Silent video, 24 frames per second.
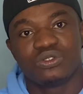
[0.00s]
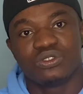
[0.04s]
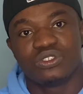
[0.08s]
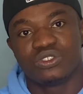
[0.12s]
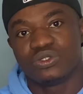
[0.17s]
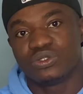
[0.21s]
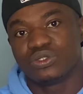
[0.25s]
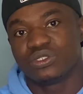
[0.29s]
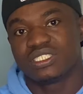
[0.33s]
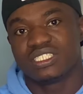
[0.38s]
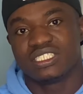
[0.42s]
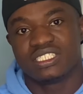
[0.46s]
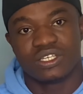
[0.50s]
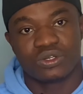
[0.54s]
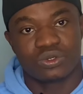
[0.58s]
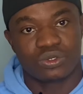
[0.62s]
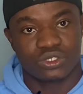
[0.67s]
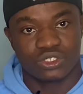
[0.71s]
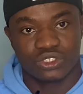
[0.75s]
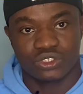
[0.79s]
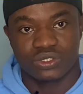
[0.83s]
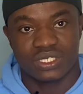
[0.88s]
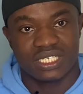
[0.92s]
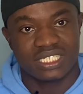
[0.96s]
use in the
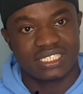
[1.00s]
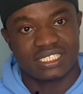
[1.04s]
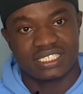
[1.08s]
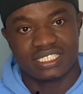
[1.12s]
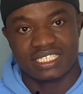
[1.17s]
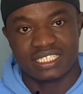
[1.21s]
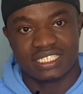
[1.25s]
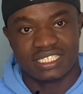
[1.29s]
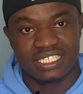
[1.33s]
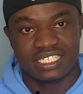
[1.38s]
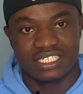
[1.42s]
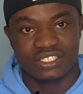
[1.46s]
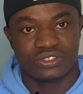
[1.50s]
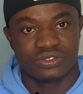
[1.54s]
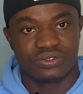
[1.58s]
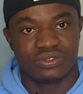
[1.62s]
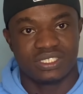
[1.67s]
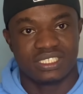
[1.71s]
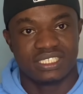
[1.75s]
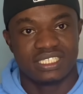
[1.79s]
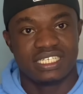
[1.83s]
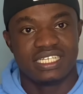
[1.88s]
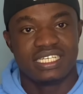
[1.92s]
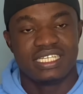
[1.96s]
construction
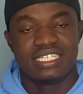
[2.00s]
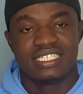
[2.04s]
industries.